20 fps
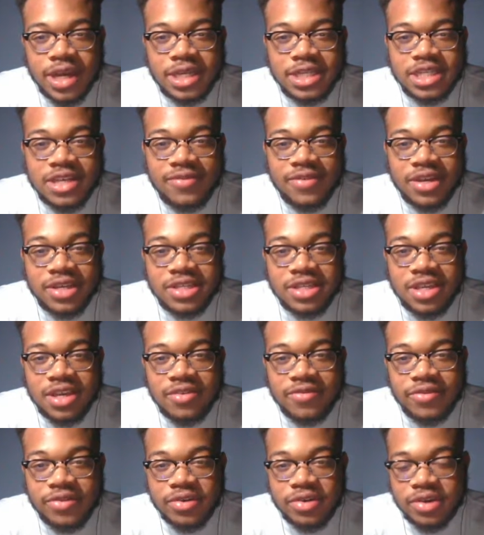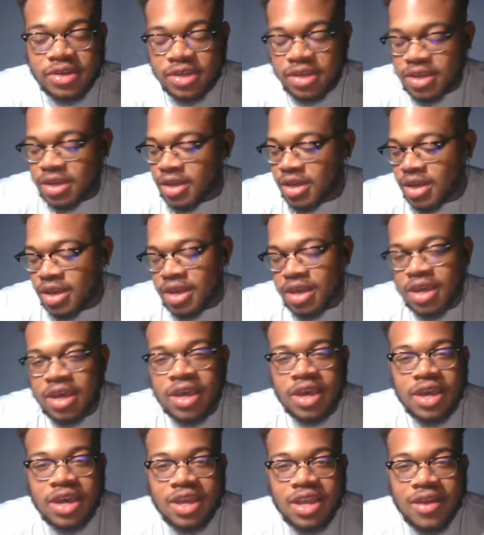97 against Denver.
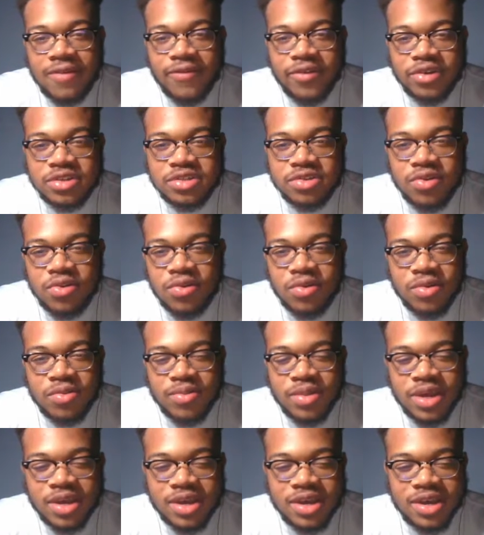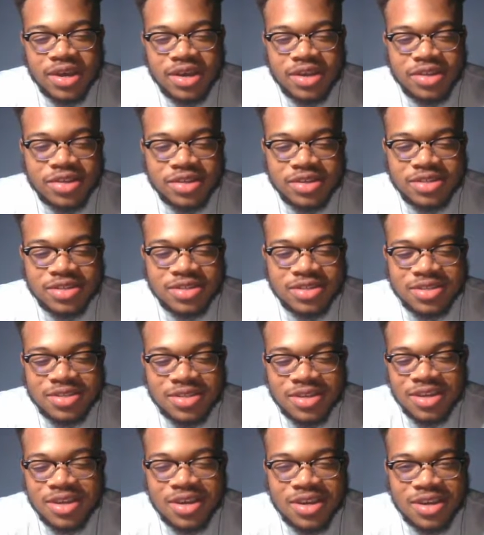And that first quarter, man, kind of just,
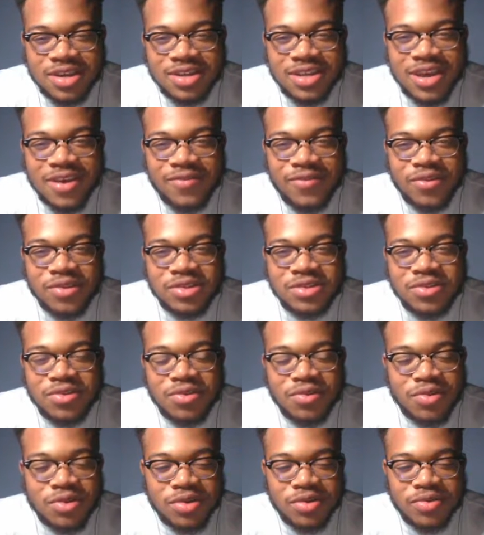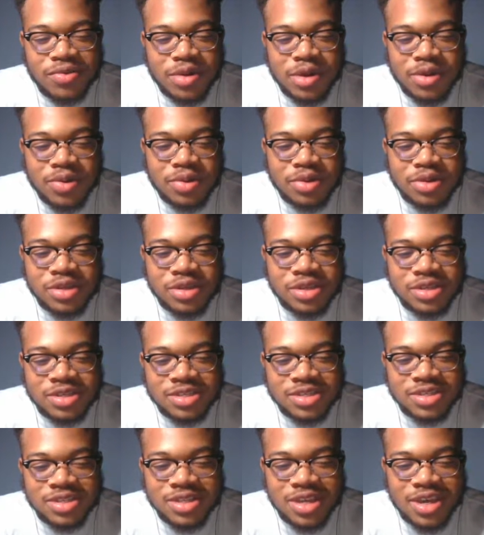yeah, that first quarter, it was
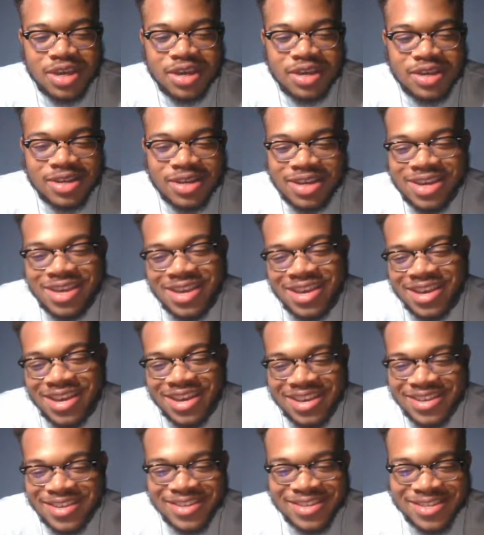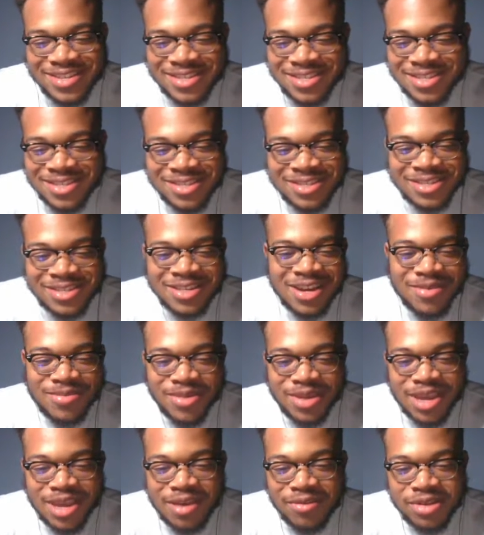just, yeah. I
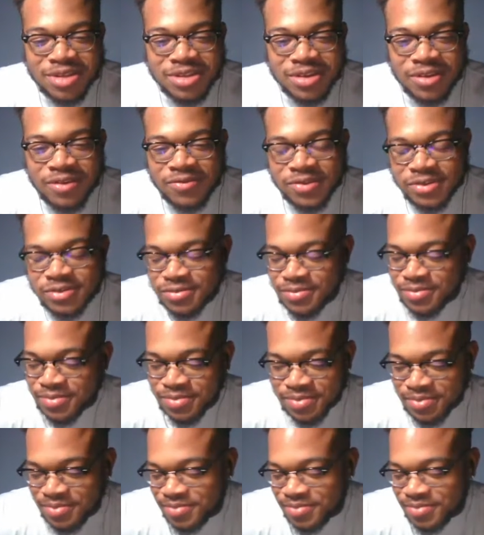mean, game was over